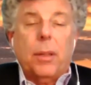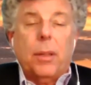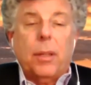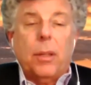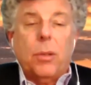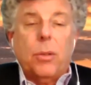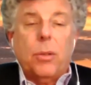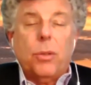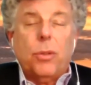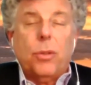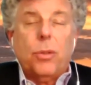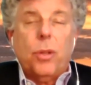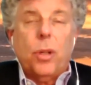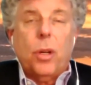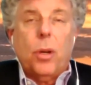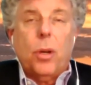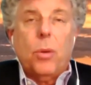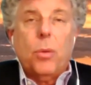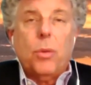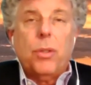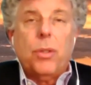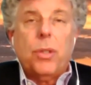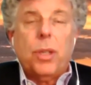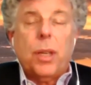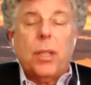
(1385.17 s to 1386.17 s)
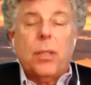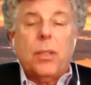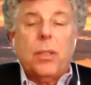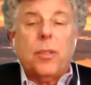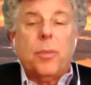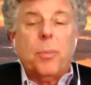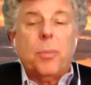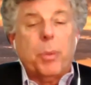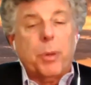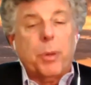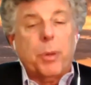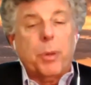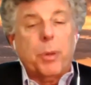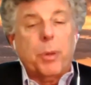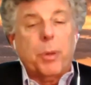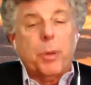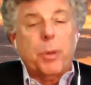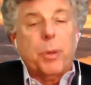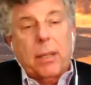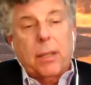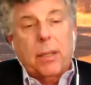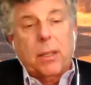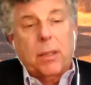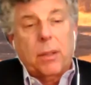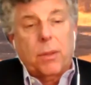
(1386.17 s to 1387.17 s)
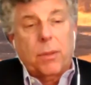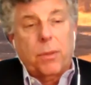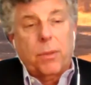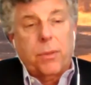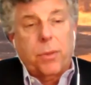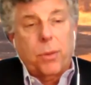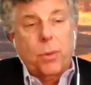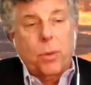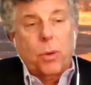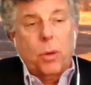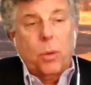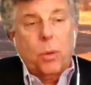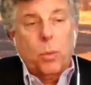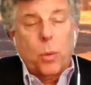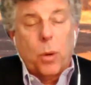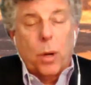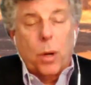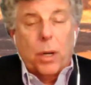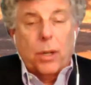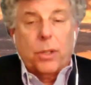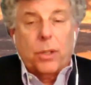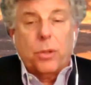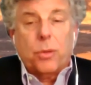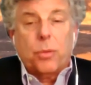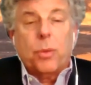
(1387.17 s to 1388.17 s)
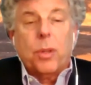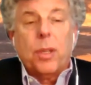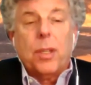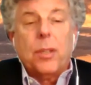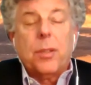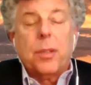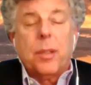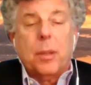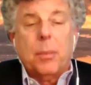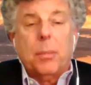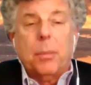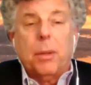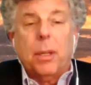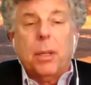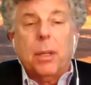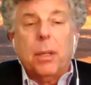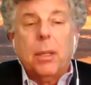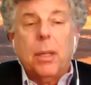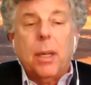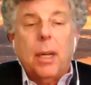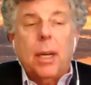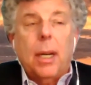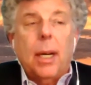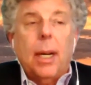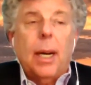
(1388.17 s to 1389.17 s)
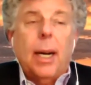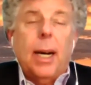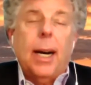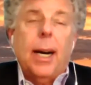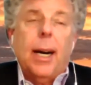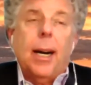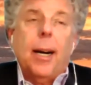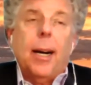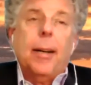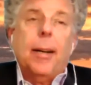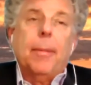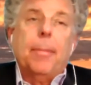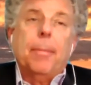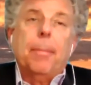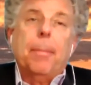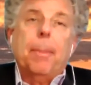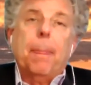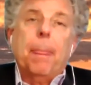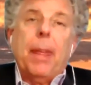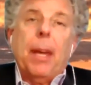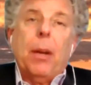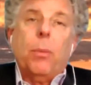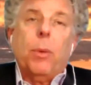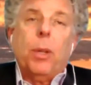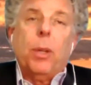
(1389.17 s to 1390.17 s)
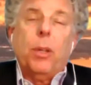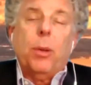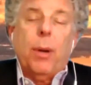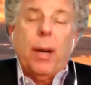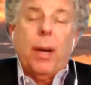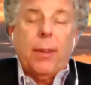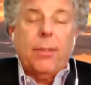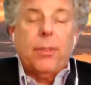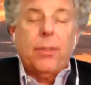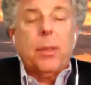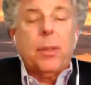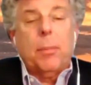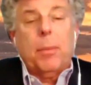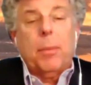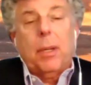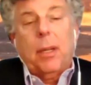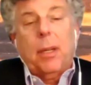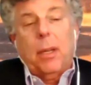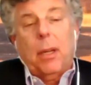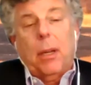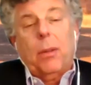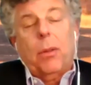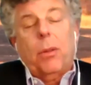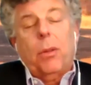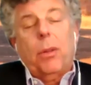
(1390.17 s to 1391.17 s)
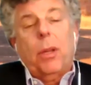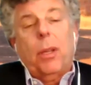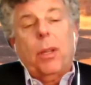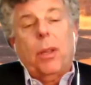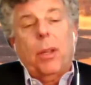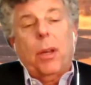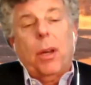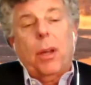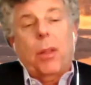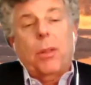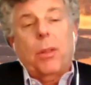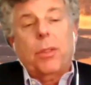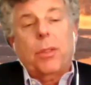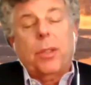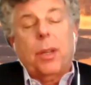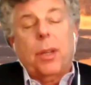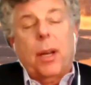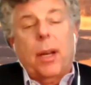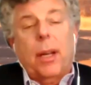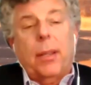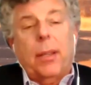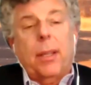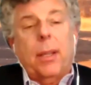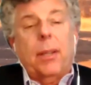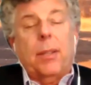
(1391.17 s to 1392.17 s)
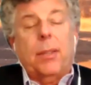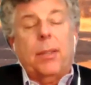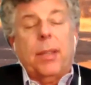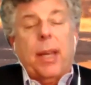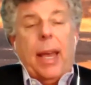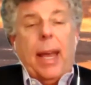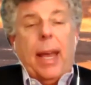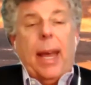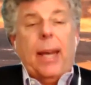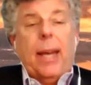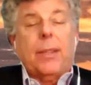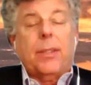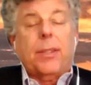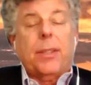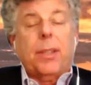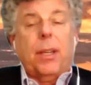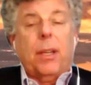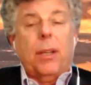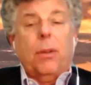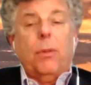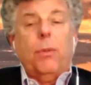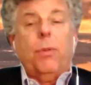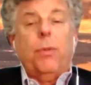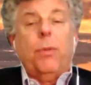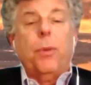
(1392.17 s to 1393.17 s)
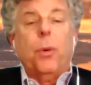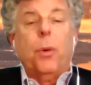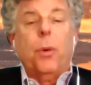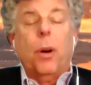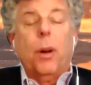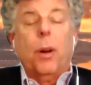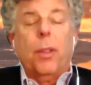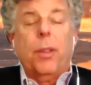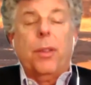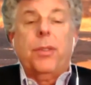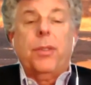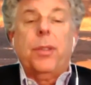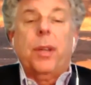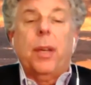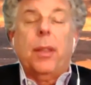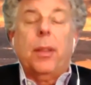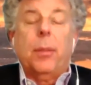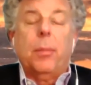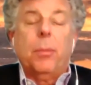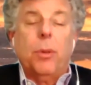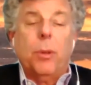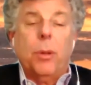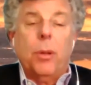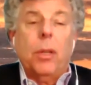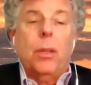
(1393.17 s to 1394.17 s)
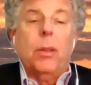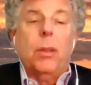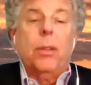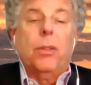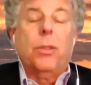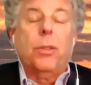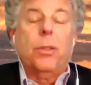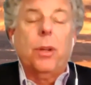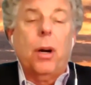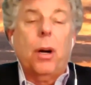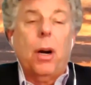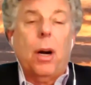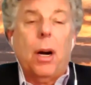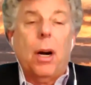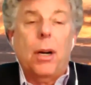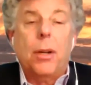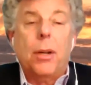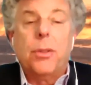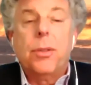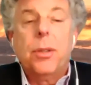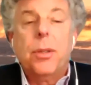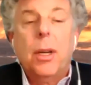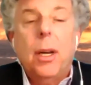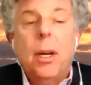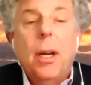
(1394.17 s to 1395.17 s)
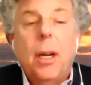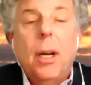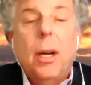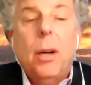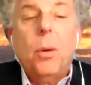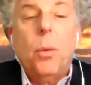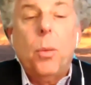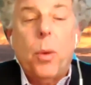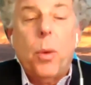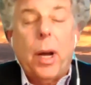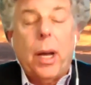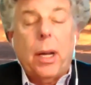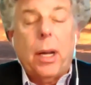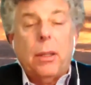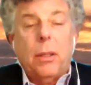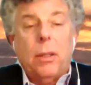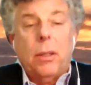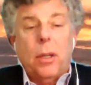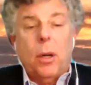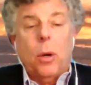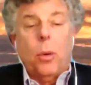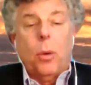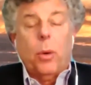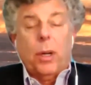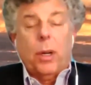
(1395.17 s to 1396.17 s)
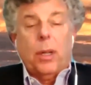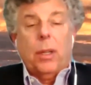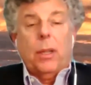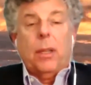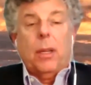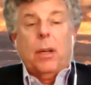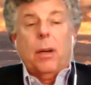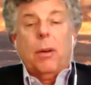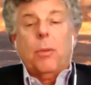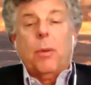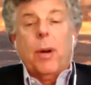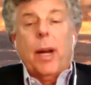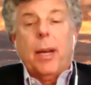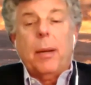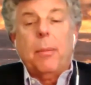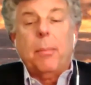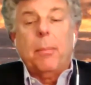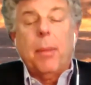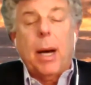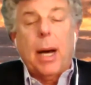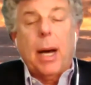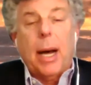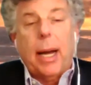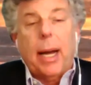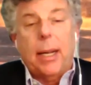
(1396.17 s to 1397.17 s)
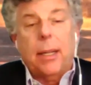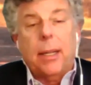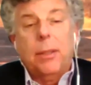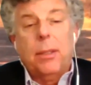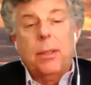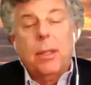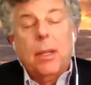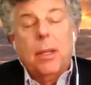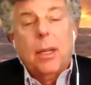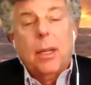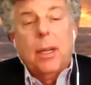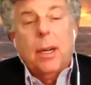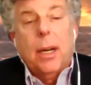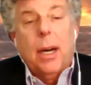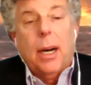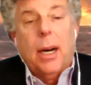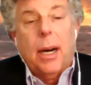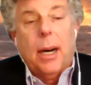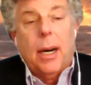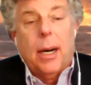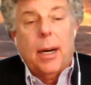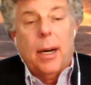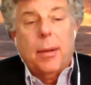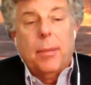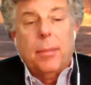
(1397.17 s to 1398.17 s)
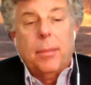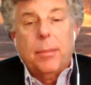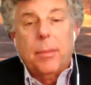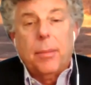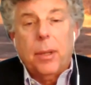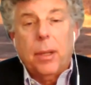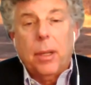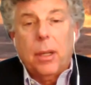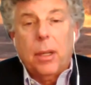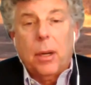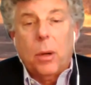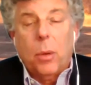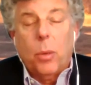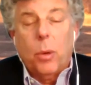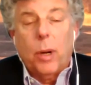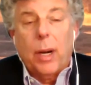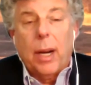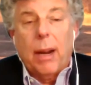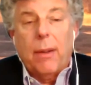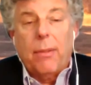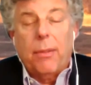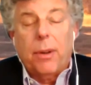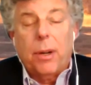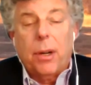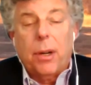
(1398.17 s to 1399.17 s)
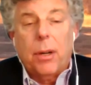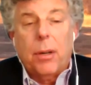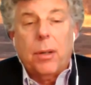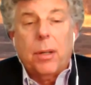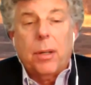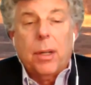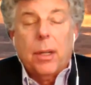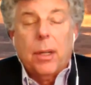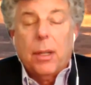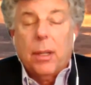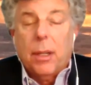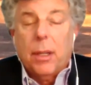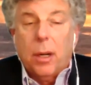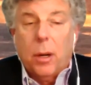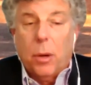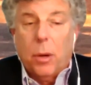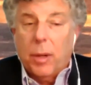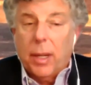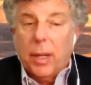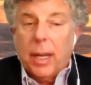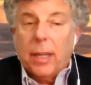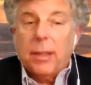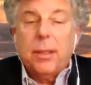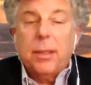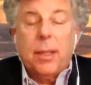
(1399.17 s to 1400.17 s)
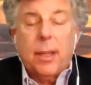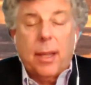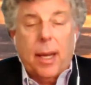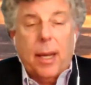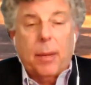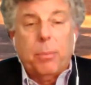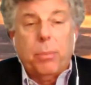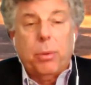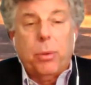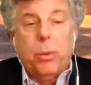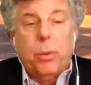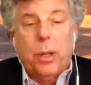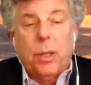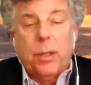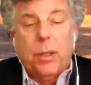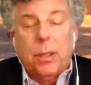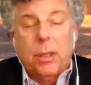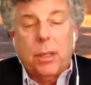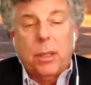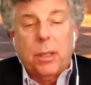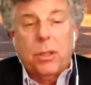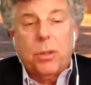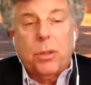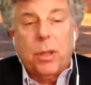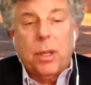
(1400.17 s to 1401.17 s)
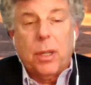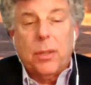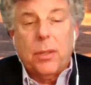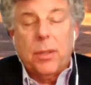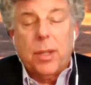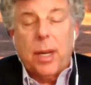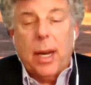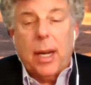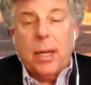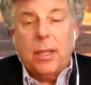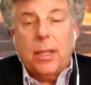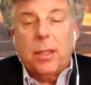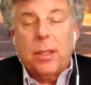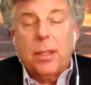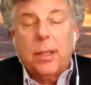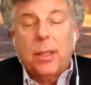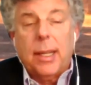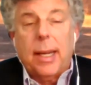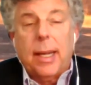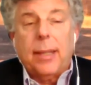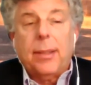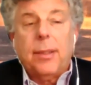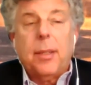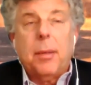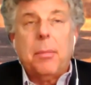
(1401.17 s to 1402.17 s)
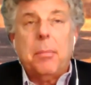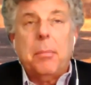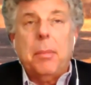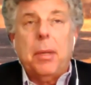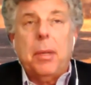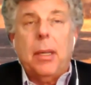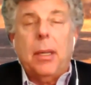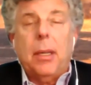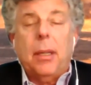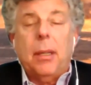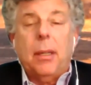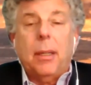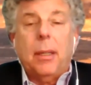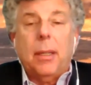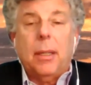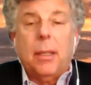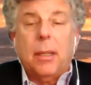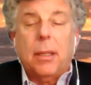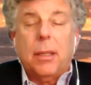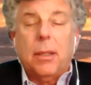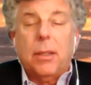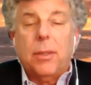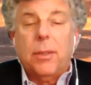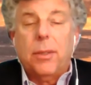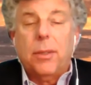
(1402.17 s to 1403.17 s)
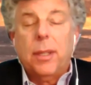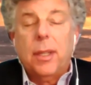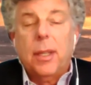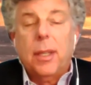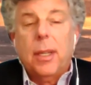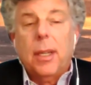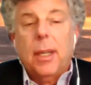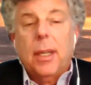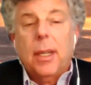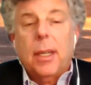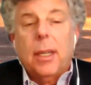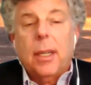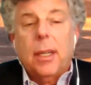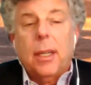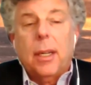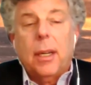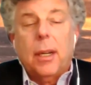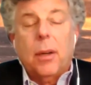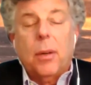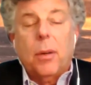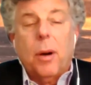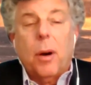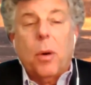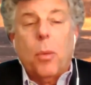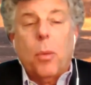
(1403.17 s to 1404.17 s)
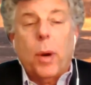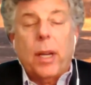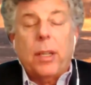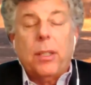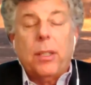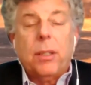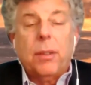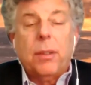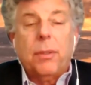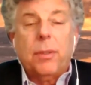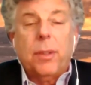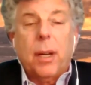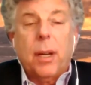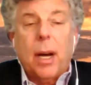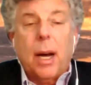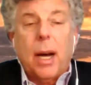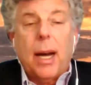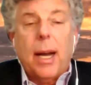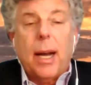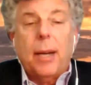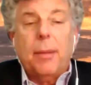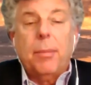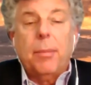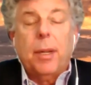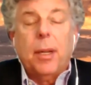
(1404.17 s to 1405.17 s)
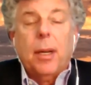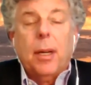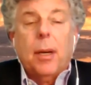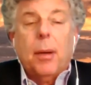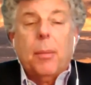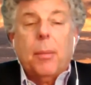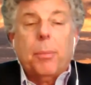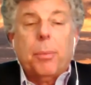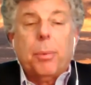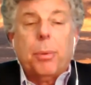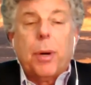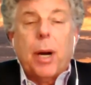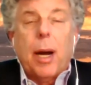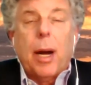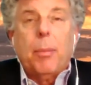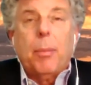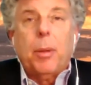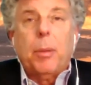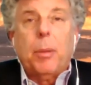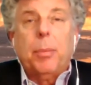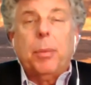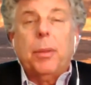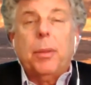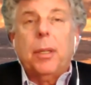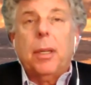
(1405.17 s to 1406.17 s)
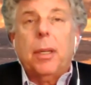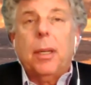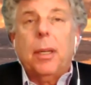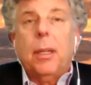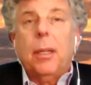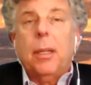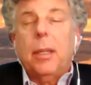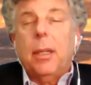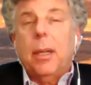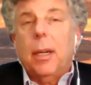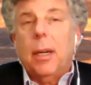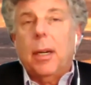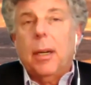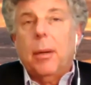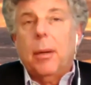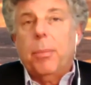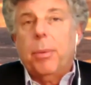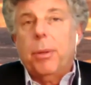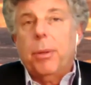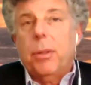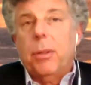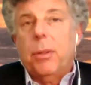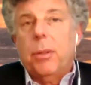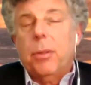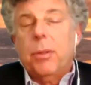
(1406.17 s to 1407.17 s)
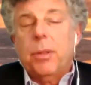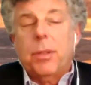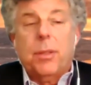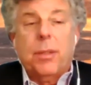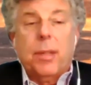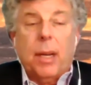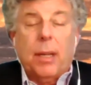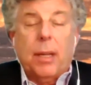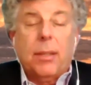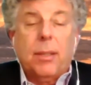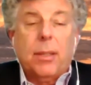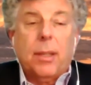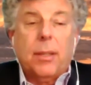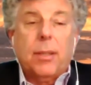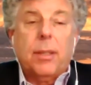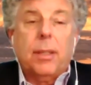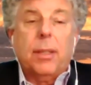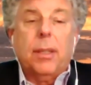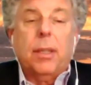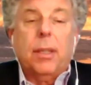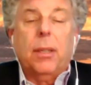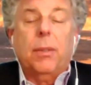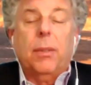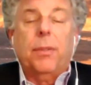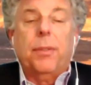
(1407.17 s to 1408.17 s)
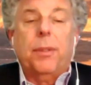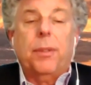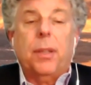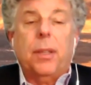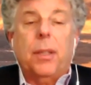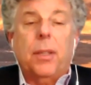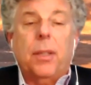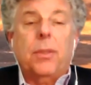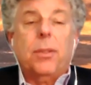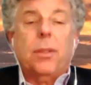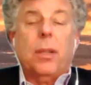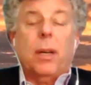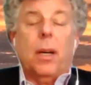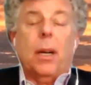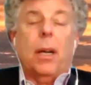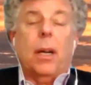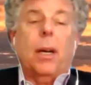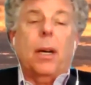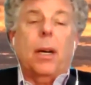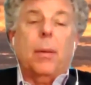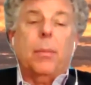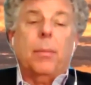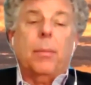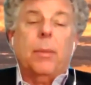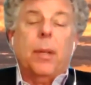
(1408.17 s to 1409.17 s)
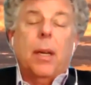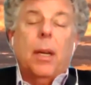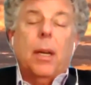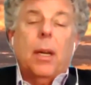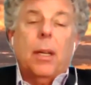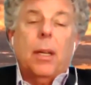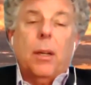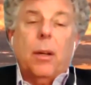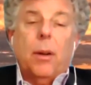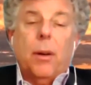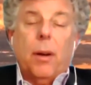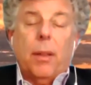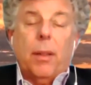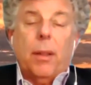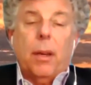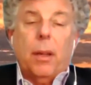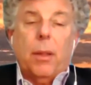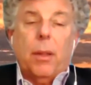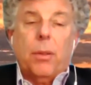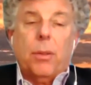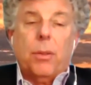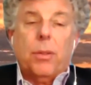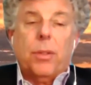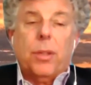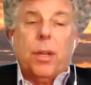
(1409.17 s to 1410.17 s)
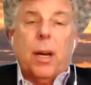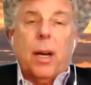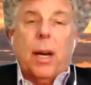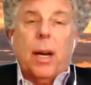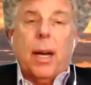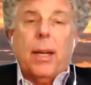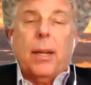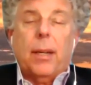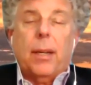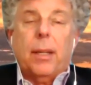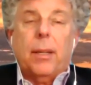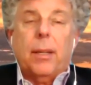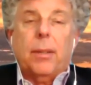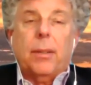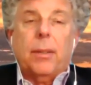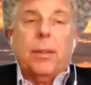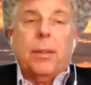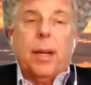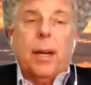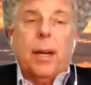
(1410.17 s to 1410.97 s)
There's no sense of perspective or what is reasonable. And when you have somebody on the other side that is asking for the sun, the moon, and the stars, when no one in their right mind, would ever, get to that point in a transaction, that to me is, a waste of time, probably produces excess legal fees, on the other side, and